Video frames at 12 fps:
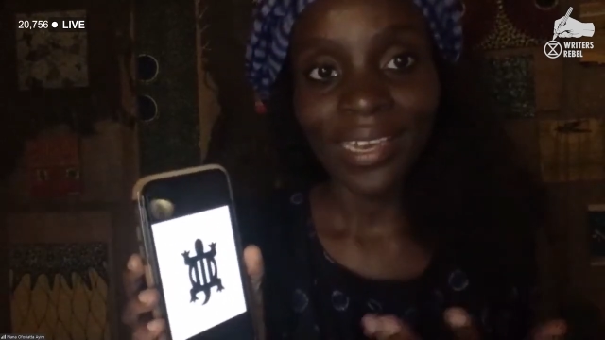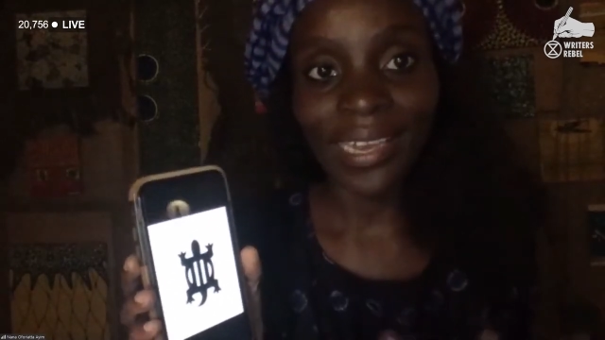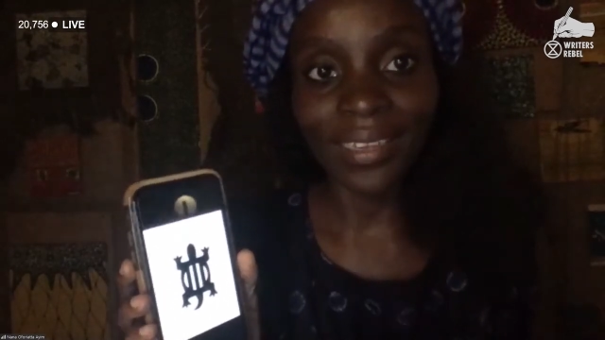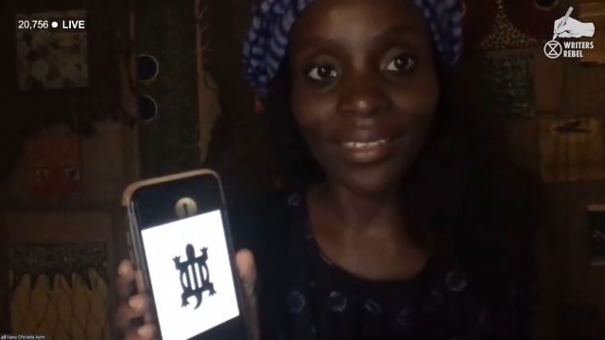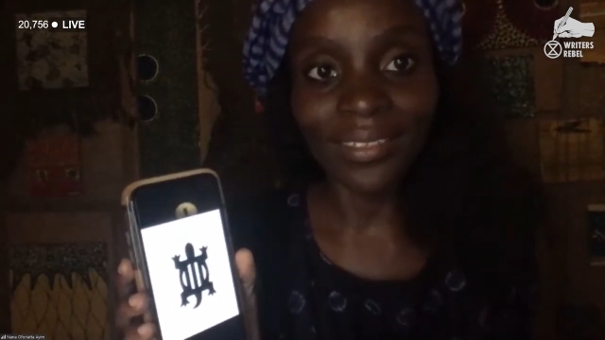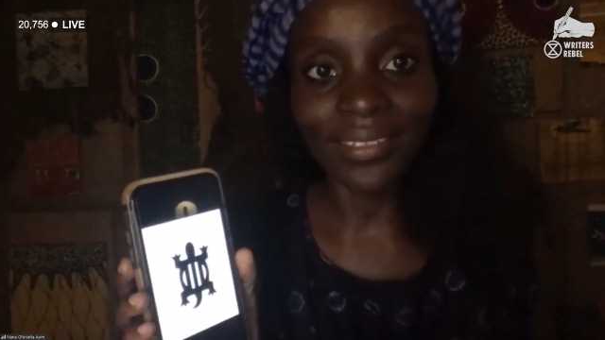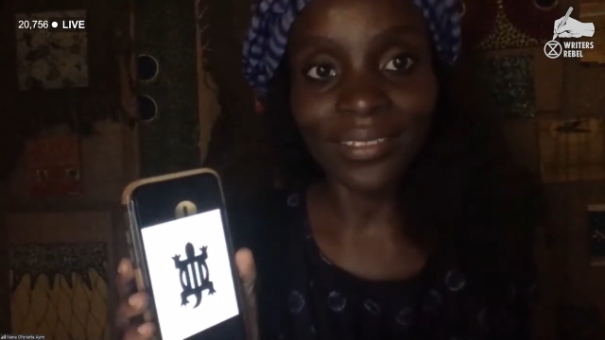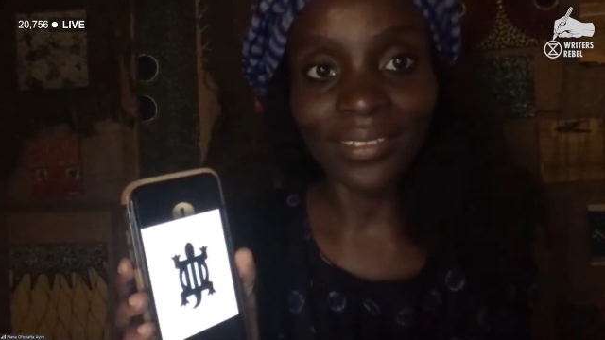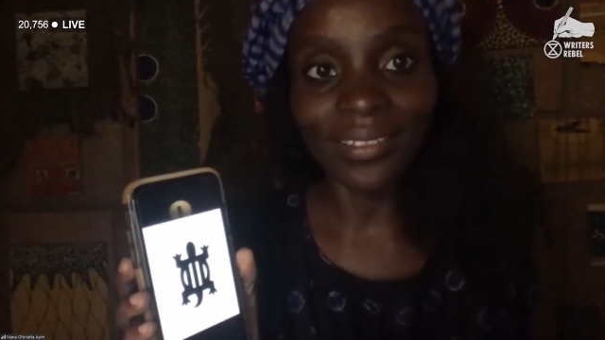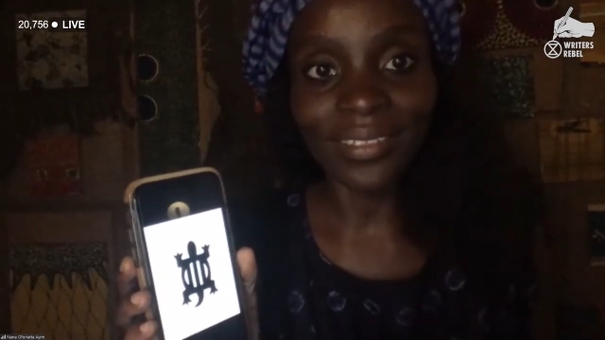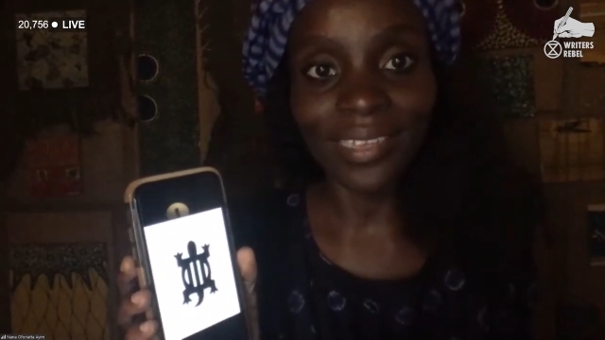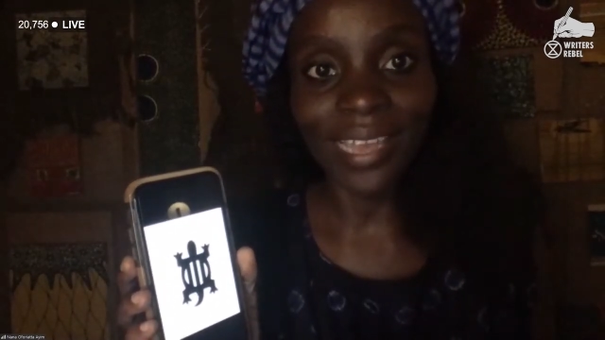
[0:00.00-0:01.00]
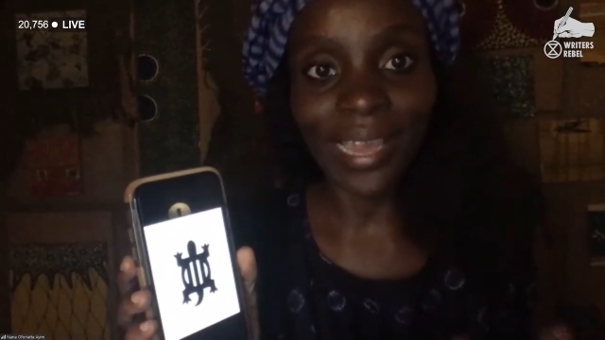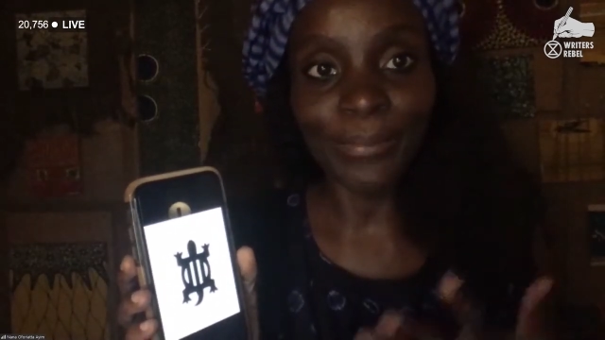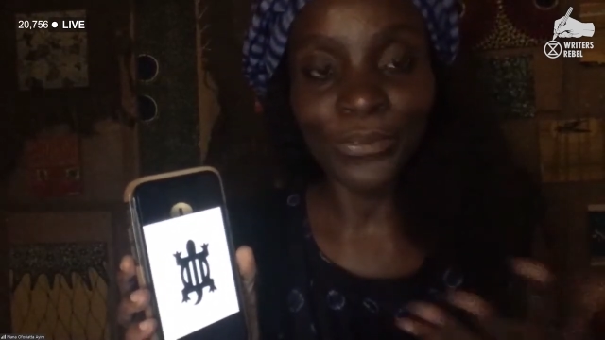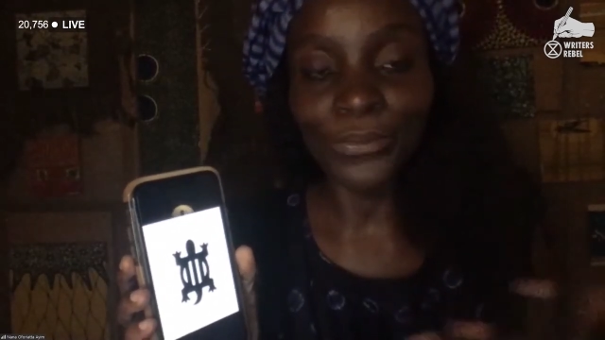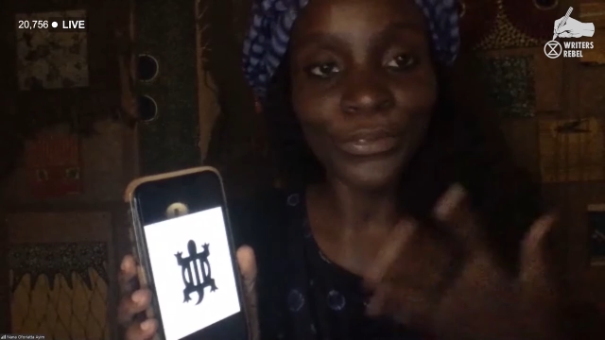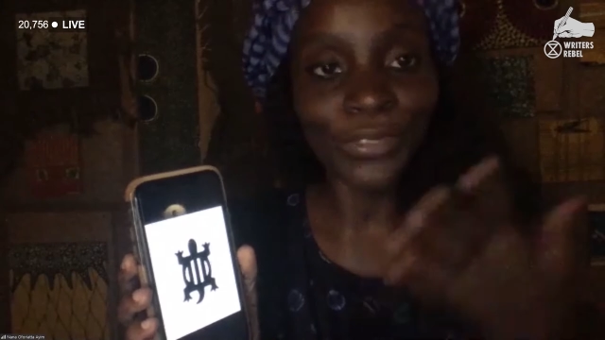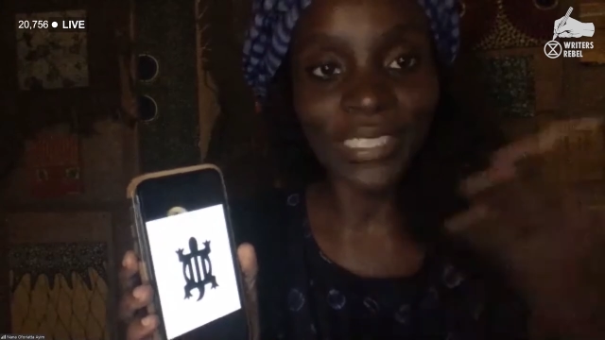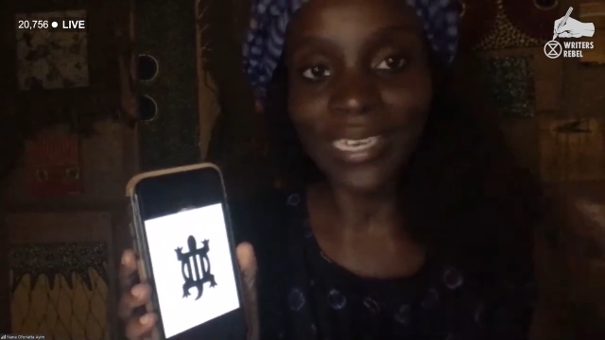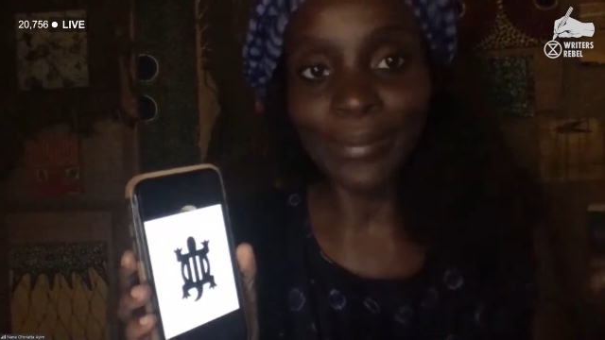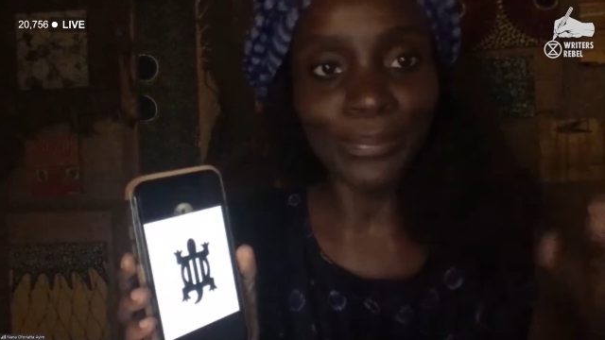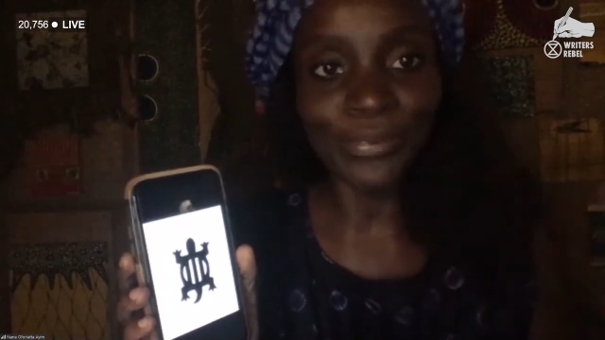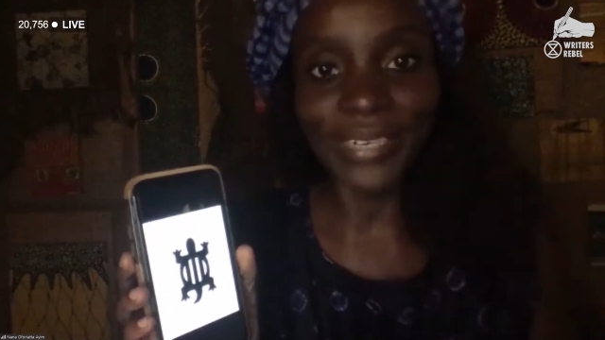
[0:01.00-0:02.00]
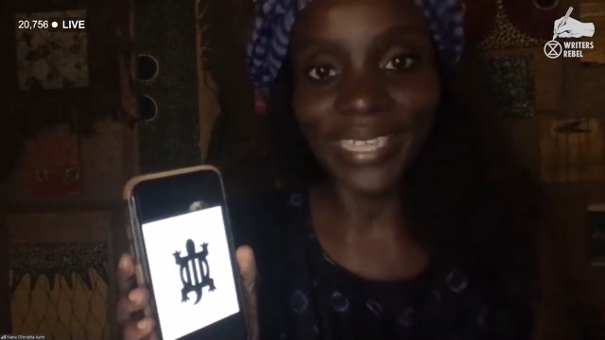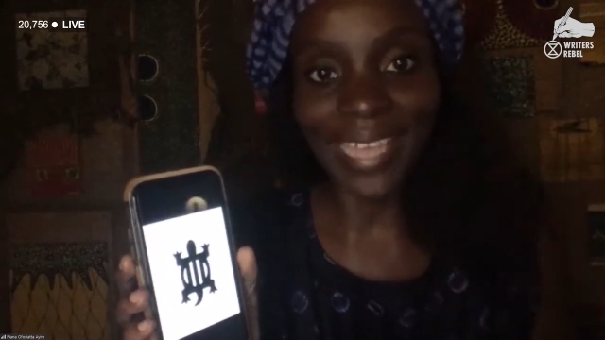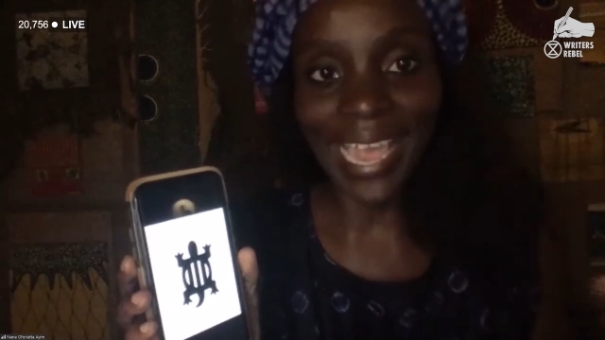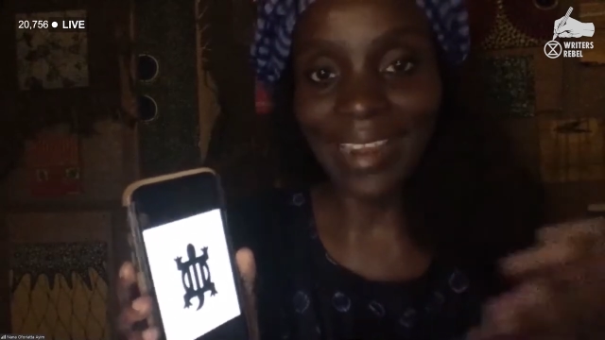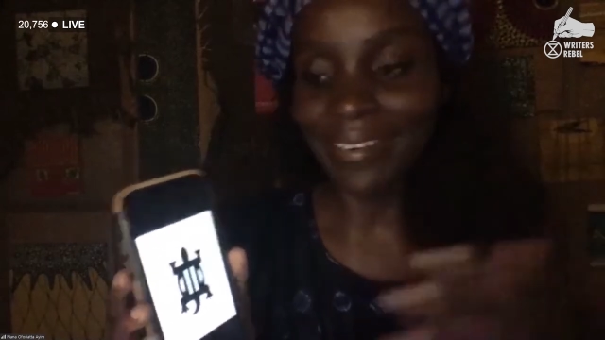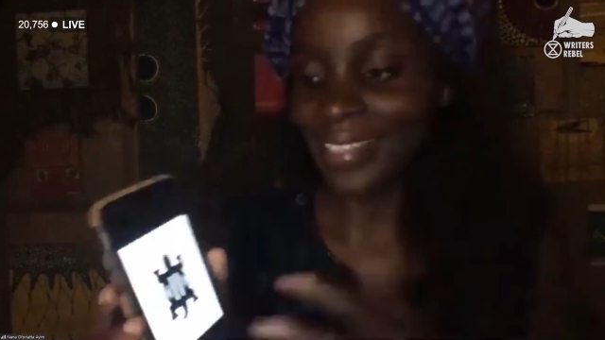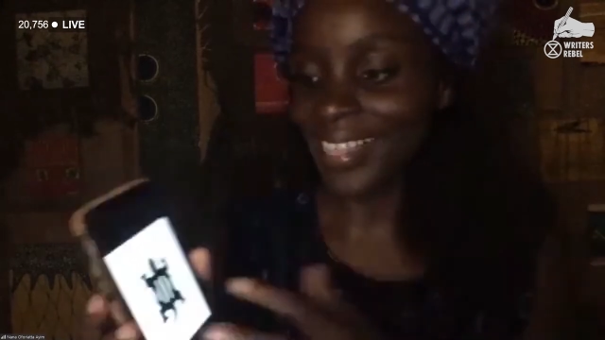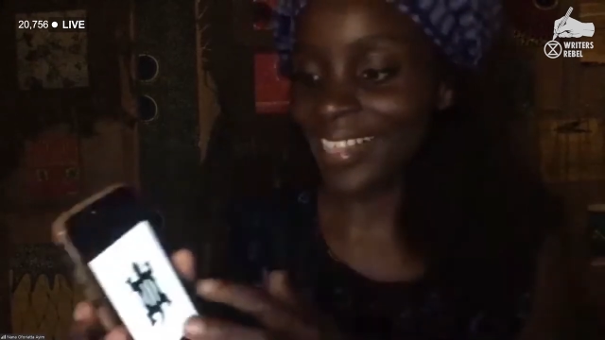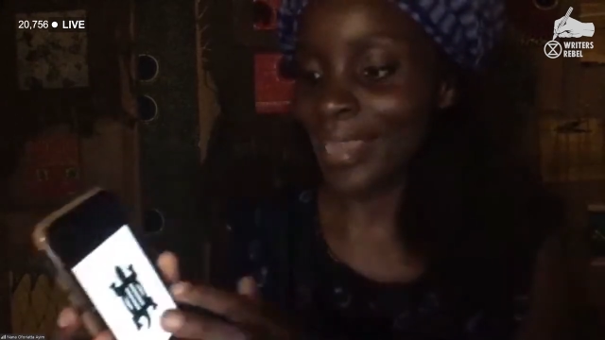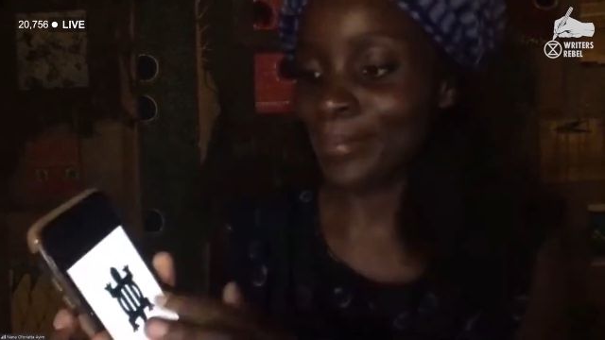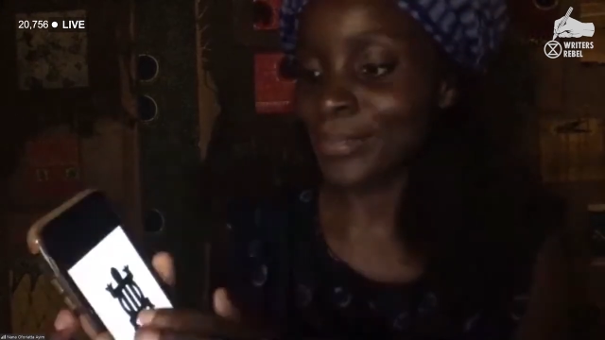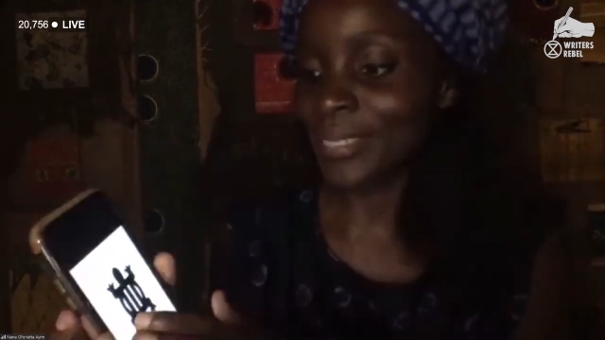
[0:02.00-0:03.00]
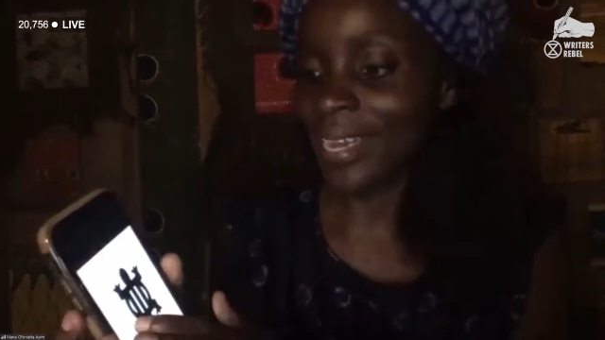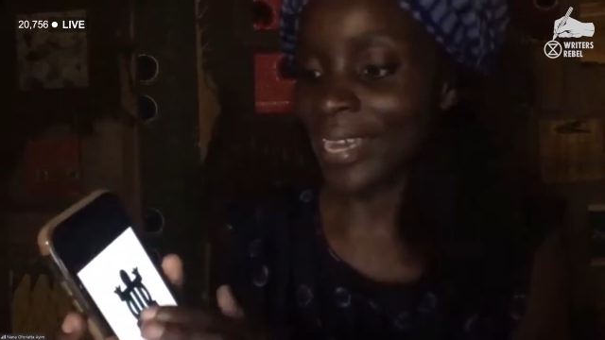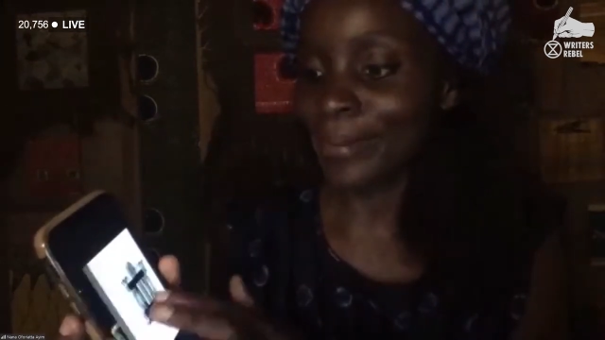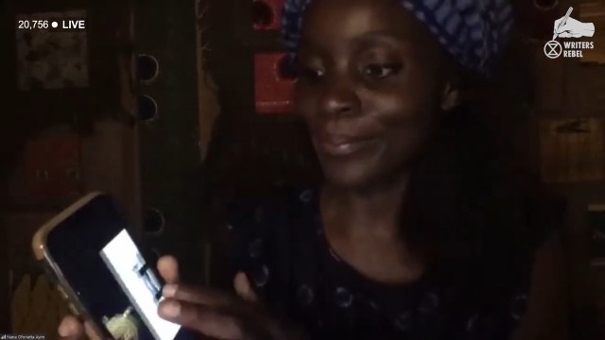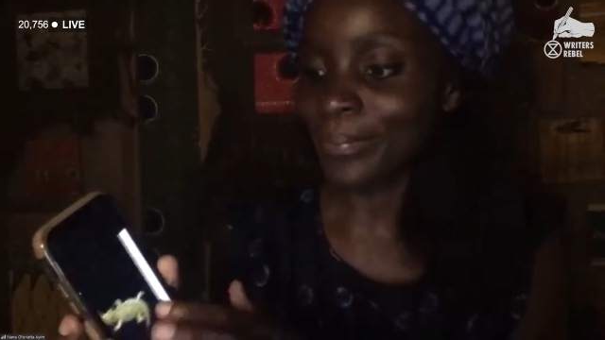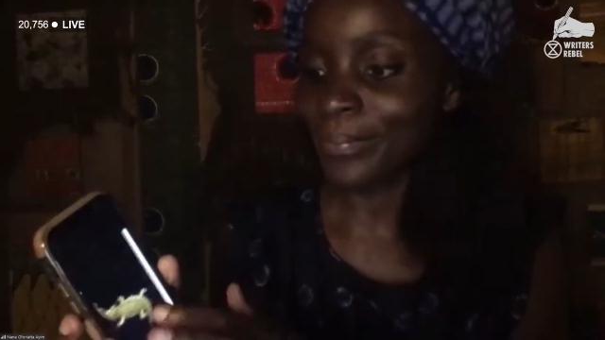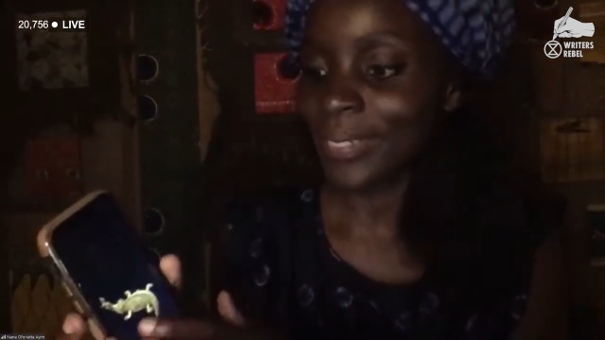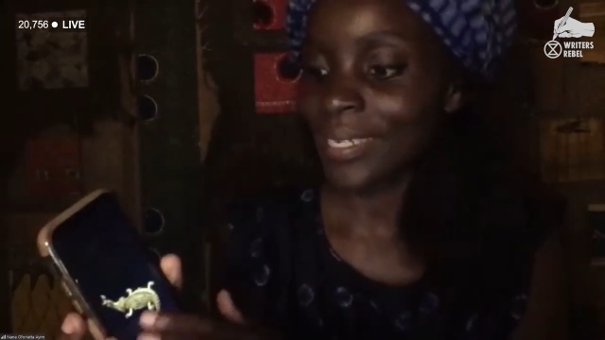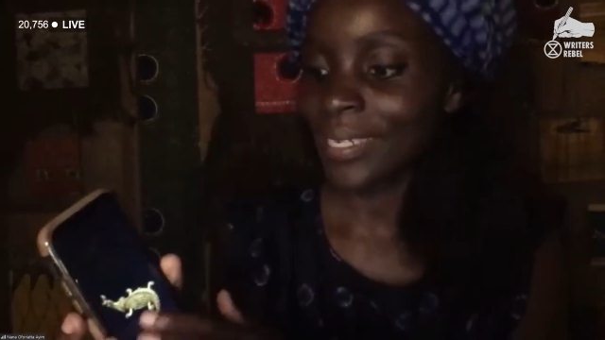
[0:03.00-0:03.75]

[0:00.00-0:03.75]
in um, the water and breathe air at the same time.